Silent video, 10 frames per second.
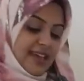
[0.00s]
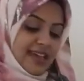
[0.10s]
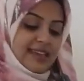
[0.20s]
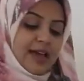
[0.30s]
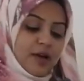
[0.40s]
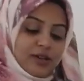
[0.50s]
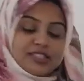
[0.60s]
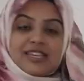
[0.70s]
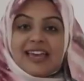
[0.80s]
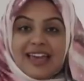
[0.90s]
And now
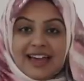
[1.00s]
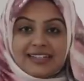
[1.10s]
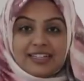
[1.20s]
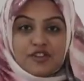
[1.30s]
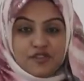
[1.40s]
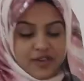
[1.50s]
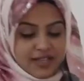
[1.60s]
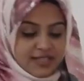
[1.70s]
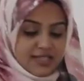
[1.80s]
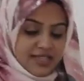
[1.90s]
let's get adding the
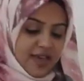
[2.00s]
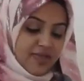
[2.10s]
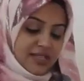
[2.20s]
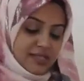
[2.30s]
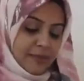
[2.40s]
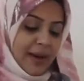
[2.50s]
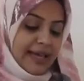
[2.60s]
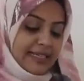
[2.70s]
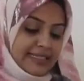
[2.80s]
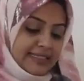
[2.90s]
faces and the
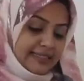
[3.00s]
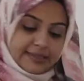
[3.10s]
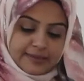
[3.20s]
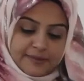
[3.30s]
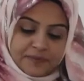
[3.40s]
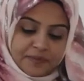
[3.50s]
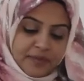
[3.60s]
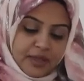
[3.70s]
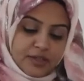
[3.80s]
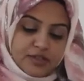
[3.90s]
smileys.
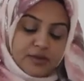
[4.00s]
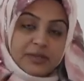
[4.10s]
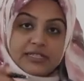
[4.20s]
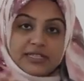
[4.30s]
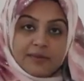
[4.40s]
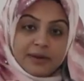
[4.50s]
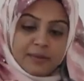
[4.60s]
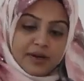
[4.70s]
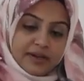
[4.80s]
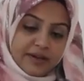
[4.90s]
So I'm going to take my
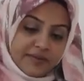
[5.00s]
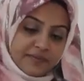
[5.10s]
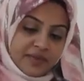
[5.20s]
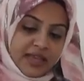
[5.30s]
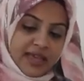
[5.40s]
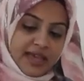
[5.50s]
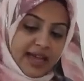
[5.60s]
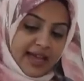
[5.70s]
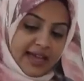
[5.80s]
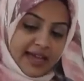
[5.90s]
marker
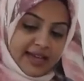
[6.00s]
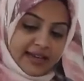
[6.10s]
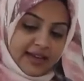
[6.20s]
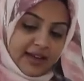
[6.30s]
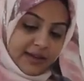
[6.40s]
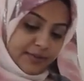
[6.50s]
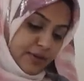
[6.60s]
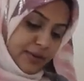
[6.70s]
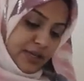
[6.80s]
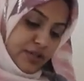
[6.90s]
and I'm
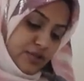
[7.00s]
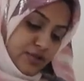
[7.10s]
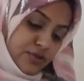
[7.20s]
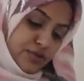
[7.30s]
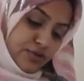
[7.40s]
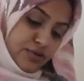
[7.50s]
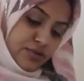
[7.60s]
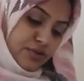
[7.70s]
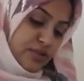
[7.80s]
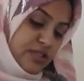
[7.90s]
going
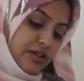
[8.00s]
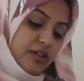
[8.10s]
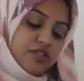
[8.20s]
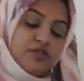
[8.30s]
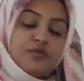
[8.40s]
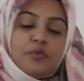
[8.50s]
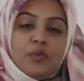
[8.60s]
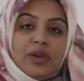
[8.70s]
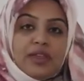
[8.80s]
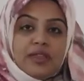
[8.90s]
to start off
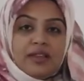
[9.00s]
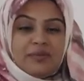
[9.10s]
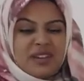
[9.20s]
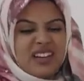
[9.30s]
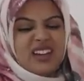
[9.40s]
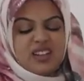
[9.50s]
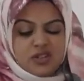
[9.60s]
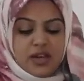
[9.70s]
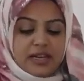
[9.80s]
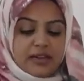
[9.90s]
with, I'm going to let it
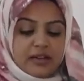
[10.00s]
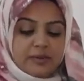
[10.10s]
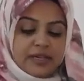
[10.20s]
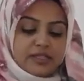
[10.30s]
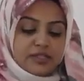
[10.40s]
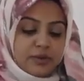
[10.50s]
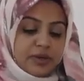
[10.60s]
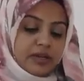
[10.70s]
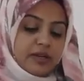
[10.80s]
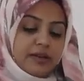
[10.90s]
dry a little bit. So
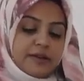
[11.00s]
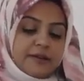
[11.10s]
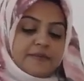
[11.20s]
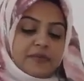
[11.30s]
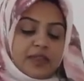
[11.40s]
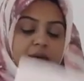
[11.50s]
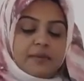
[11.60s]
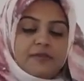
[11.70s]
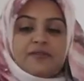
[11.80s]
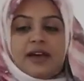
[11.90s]
we're going
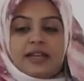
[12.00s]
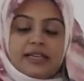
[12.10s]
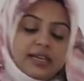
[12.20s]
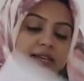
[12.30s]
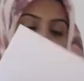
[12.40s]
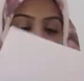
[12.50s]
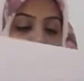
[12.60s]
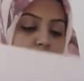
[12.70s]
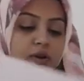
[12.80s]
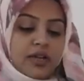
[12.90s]
to fan it,
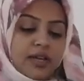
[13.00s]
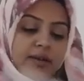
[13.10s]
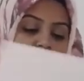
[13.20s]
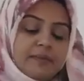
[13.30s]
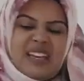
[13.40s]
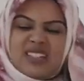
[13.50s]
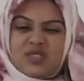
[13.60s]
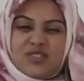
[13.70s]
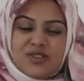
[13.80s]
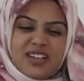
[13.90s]
blow on it, make
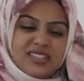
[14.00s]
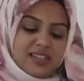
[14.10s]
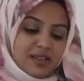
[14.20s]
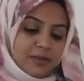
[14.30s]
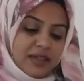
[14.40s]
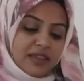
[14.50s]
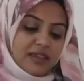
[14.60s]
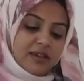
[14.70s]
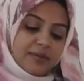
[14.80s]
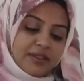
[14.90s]
sure it dries a little bit,
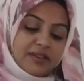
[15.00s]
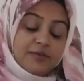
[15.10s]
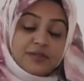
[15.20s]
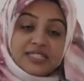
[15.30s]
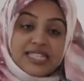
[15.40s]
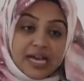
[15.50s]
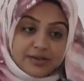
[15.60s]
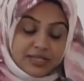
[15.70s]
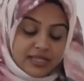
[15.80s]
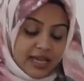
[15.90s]
think about the different
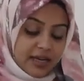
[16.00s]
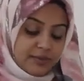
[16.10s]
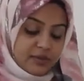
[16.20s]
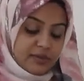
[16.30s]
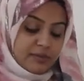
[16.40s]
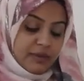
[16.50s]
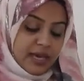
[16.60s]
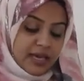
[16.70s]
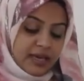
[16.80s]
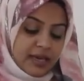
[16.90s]
sounds that the animals
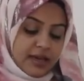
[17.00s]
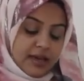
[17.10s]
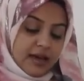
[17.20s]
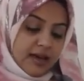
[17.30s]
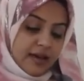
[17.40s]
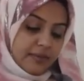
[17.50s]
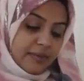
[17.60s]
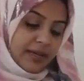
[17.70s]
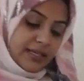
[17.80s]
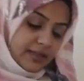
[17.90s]
make. We
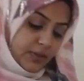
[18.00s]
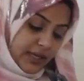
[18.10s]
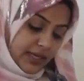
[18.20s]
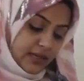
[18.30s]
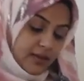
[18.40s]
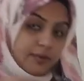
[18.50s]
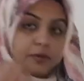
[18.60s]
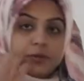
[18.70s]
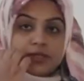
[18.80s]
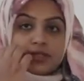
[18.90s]
might need to wait another
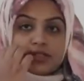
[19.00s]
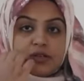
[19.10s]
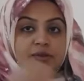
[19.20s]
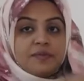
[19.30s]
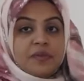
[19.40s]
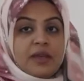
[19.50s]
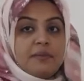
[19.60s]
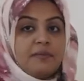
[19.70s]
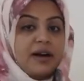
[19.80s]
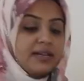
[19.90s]
moment or so,
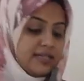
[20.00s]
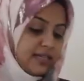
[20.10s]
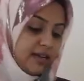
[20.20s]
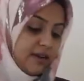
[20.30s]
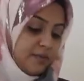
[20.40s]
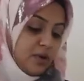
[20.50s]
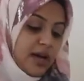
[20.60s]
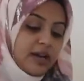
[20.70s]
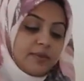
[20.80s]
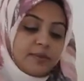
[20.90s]
but
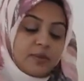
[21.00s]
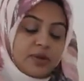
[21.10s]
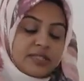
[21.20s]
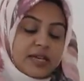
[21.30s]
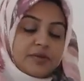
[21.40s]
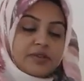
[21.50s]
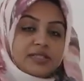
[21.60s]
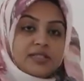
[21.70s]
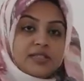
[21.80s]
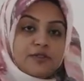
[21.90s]
what sound
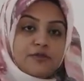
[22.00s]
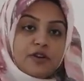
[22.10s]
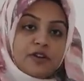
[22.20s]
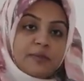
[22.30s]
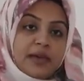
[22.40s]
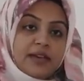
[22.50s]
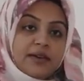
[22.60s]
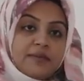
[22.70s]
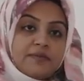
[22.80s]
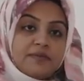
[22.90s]
does the frog make?
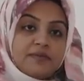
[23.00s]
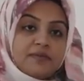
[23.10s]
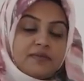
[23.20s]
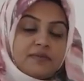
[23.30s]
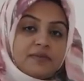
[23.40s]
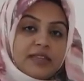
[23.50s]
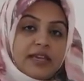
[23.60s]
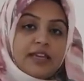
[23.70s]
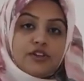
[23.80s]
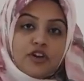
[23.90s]

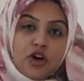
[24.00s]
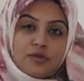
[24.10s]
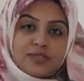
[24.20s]
In your homes,